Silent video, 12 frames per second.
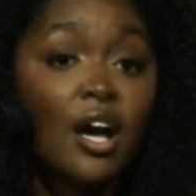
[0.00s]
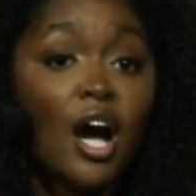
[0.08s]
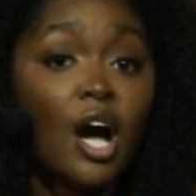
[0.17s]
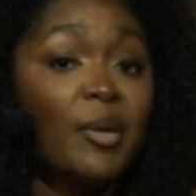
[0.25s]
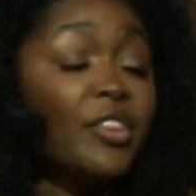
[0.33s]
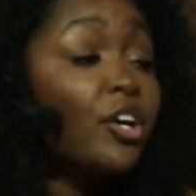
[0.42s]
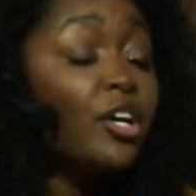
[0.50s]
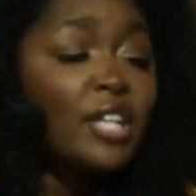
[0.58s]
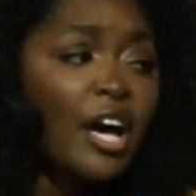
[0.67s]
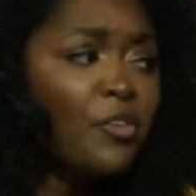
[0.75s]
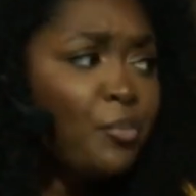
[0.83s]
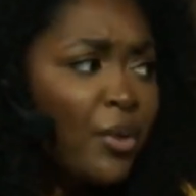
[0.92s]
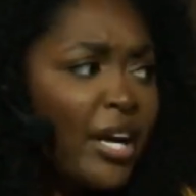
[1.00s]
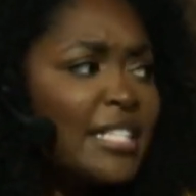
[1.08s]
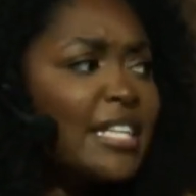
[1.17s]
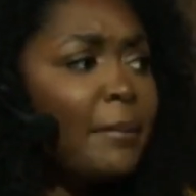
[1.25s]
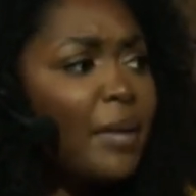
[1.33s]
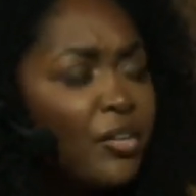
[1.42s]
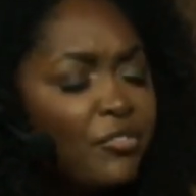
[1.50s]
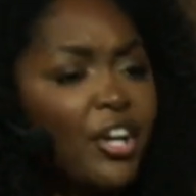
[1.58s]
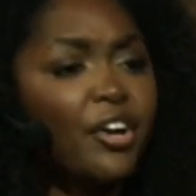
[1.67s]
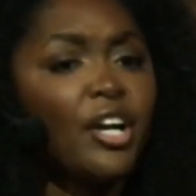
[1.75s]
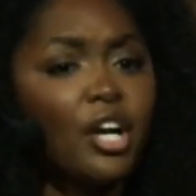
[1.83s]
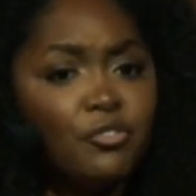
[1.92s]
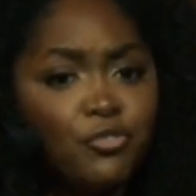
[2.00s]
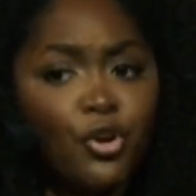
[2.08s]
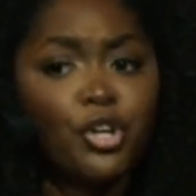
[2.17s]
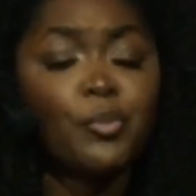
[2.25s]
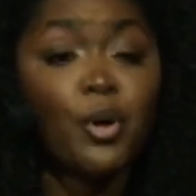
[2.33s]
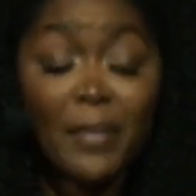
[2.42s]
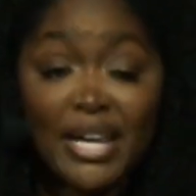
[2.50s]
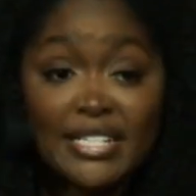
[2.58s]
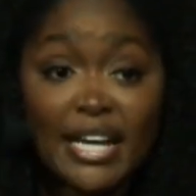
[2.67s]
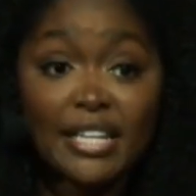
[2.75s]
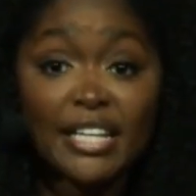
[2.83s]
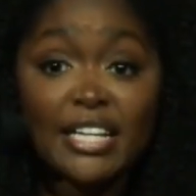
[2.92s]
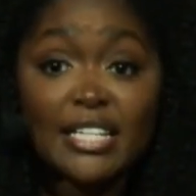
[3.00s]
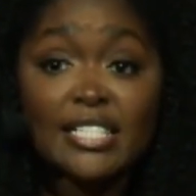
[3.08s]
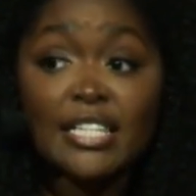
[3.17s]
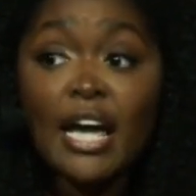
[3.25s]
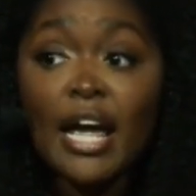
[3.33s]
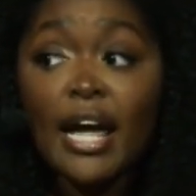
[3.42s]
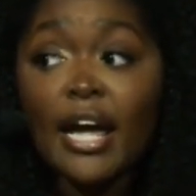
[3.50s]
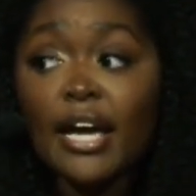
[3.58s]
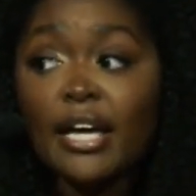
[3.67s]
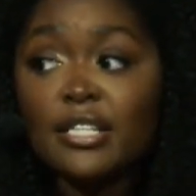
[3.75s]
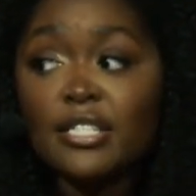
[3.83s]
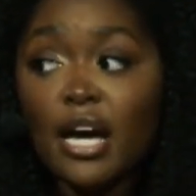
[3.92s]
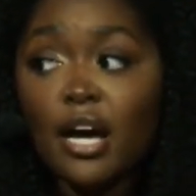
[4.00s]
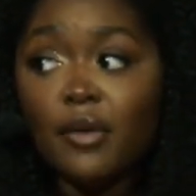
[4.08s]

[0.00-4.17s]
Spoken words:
And there are a lot of brands that make very affordable mandelics. And